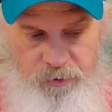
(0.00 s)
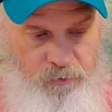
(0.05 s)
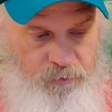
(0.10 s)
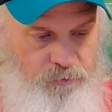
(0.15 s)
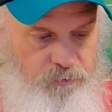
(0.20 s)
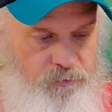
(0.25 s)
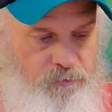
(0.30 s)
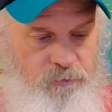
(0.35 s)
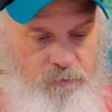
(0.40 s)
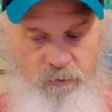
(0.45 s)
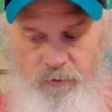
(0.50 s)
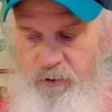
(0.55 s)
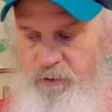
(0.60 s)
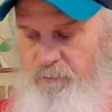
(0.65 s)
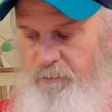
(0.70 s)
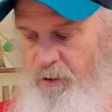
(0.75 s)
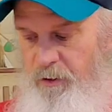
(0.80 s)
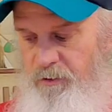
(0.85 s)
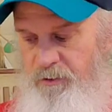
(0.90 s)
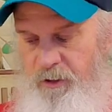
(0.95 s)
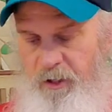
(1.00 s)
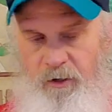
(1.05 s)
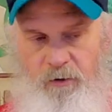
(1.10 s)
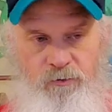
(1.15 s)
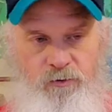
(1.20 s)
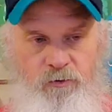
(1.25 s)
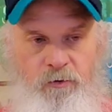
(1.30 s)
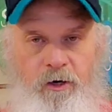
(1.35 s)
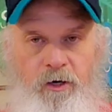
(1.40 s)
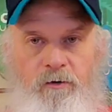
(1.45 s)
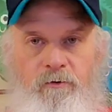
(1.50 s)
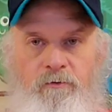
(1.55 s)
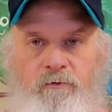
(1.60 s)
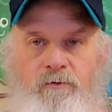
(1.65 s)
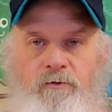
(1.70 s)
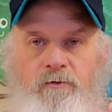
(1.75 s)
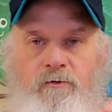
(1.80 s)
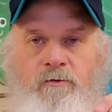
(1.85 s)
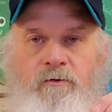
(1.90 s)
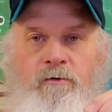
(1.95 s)
you know, split tail
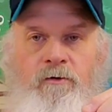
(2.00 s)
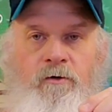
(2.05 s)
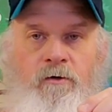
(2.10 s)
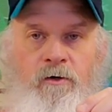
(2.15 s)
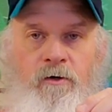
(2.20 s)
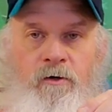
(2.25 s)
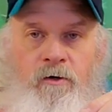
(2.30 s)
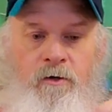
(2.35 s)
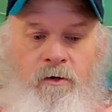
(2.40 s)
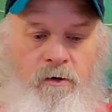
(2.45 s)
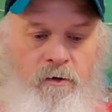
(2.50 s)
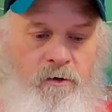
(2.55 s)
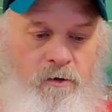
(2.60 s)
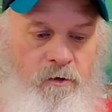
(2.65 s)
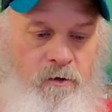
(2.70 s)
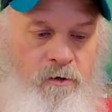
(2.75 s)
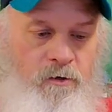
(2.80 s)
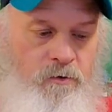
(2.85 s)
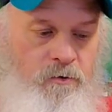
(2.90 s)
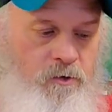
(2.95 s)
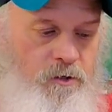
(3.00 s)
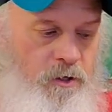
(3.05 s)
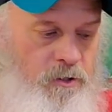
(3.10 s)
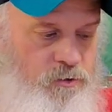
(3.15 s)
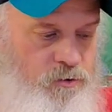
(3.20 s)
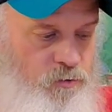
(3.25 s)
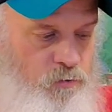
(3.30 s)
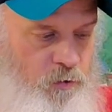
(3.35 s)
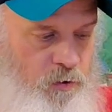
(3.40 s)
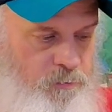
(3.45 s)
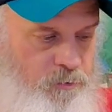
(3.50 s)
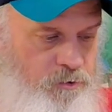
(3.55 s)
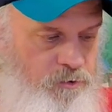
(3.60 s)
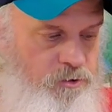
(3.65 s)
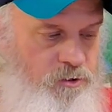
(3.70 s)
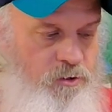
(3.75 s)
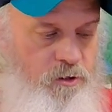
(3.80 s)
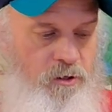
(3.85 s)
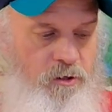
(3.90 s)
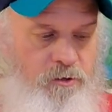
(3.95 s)
trailers. Now you've got swimming
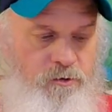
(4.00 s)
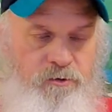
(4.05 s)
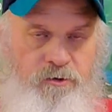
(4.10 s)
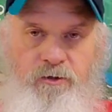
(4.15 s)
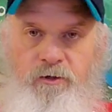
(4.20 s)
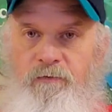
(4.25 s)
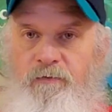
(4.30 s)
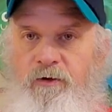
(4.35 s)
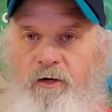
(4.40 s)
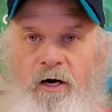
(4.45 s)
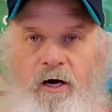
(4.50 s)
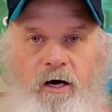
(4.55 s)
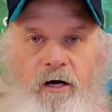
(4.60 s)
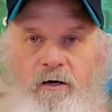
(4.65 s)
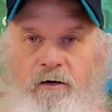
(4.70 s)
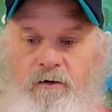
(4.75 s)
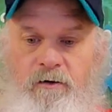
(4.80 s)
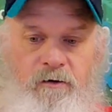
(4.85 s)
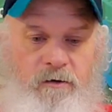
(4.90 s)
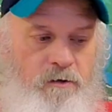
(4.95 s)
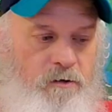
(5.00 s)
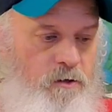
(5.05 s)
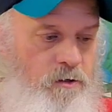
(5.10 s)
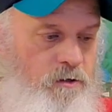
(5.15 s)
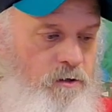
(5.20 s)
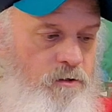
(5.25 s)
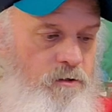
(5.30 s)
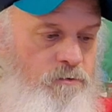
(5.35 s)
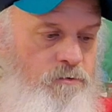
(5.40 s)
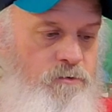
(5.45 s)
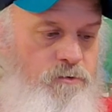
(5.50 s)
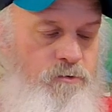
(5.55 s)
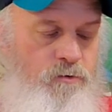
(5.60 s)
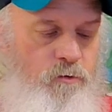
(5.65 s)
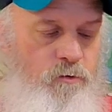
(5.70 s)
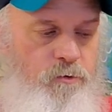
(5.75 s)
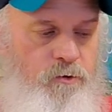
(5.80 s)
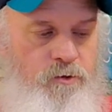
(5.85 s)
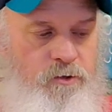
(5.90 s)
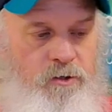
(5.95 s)
chunks. You've got
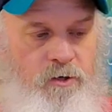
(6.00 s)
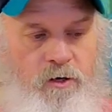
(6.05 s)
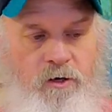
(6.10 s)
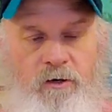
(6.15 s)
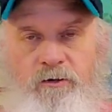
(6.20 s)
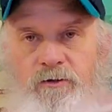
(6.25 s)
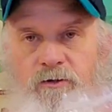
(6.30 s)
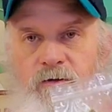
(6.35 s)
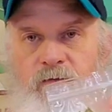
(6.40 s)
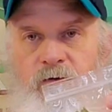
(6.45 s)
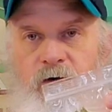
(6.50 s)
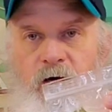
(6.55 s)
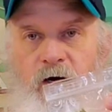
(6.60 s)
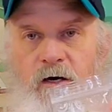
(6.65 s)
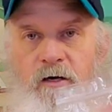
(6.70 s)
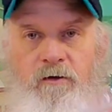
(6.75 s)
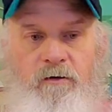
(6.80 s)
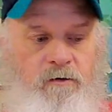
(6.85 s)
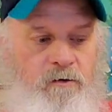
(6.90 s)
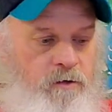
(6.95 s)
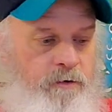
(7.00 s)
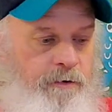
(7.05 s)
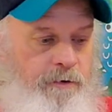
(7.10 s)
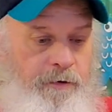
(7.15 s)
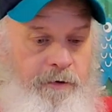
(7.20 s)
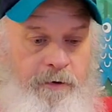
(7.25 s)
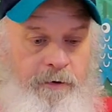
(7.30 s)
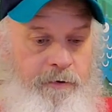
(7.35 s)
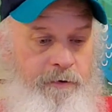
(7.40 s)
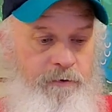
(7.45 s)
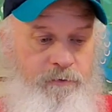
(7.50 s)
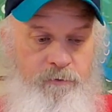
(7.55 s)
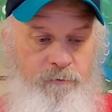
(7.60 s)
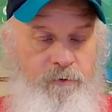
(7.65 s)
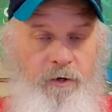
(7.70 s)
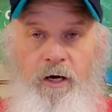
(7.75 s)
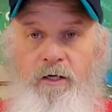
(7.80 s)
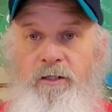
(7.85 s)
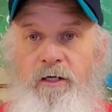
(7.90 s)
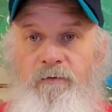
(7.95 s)
super chunks. You've got, some
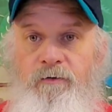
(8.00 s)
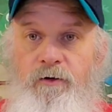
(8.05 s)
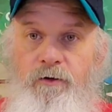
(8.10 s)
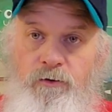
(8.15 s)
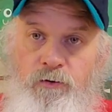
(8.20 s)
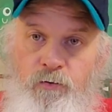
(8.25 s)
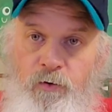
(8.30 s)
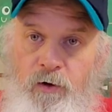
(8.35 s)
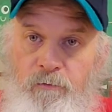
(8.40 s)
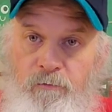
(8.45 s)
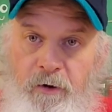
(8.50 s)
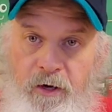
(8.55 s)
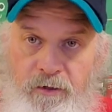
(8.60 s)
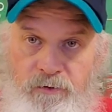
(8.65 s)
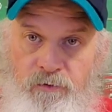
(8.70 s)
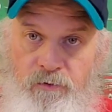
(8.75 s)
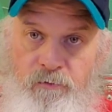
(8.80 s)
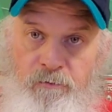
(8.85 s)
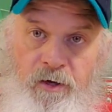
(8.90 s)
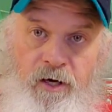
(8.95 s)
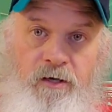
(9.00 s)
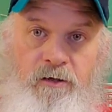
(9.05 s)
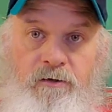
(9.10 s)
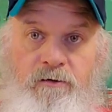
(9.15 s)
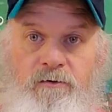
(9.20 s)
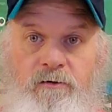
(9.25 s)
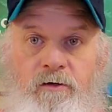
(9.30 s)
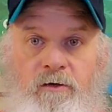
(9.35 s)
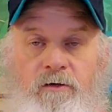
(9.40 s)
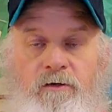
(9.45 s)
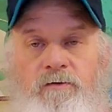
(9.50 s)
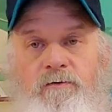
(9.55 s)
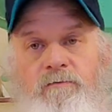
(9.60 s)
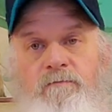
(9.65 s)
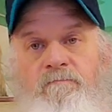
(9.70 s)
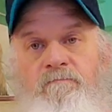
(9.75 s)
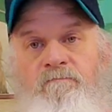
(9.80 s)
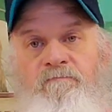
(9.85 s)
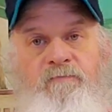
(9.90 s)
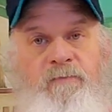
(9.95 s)
guys even use swim baits on the back of these things.
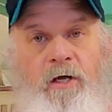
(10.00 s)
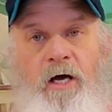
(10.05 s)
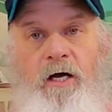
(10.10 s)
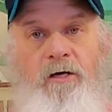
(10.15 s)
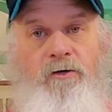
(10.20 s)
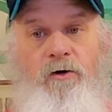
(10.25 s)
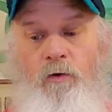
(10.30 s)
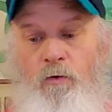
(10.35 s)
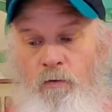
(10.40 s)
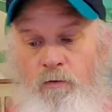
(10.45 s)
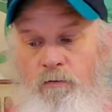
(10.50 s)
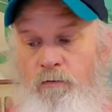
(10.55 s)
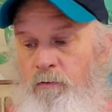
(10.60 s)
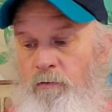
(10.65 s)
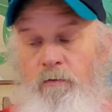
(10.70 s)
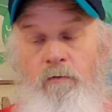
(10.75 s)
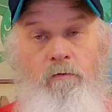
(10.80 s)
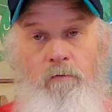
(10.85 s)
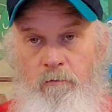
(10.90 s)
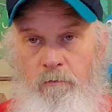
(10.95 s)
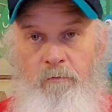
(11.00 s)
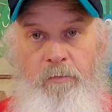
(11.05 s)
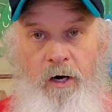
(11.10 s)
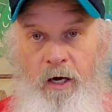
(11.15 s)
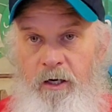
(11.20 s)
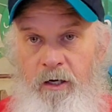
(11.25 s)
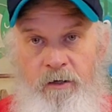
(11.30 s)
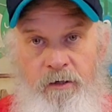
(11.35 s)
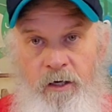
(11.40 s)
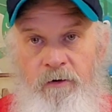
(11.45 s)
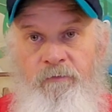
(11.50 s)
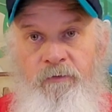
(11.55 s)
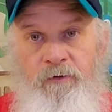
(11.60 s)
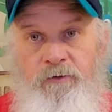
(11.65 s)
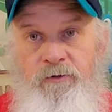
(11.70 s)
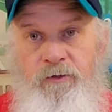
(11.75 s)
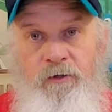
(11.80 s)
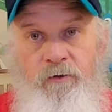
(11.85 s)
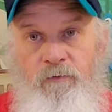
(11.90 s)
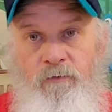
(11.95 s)
I don't, but I can definitely
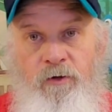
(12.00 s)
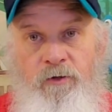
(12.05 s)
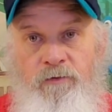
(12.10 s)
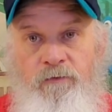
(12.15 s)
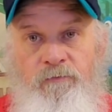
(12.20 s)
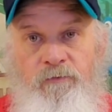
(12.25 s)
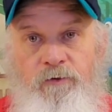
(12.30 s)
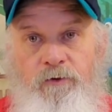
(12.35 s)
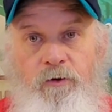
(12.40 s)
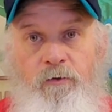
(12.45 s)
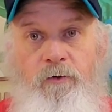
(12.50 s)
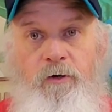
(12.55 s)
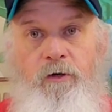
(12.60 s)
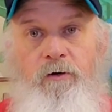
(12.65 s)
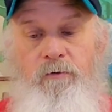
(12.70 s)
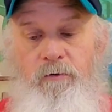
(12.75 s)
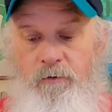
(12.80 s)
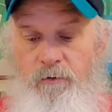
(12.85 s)
see a reason for doing it.